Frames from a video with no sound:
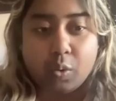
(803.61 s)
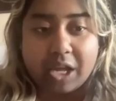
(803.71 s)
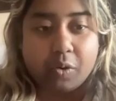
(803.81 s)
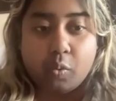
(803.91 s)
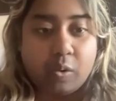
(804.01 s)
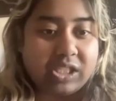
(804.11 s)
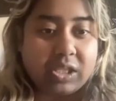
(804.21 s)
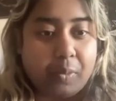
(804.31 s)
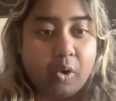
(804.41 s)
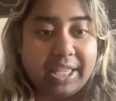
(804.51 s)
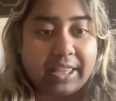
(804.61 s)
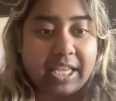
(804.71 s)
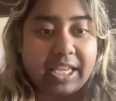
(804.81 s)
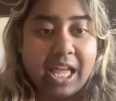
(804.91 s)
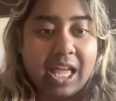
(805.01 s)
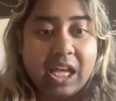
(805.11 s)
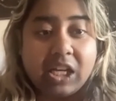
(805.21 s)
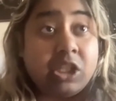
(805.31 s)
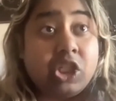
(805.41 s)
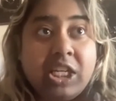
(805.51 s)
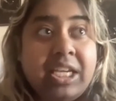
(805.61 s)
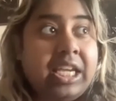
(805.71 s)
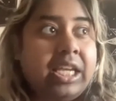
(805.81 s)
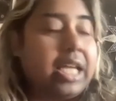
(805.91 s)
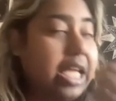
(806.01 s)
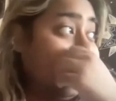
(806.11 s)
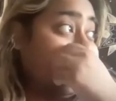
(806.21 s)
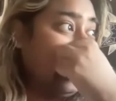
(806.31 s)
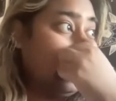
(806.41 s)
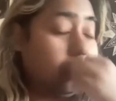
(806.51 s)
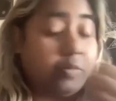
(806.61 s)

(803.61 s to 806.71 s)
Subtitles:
Like, what's the point? Like, because she isn't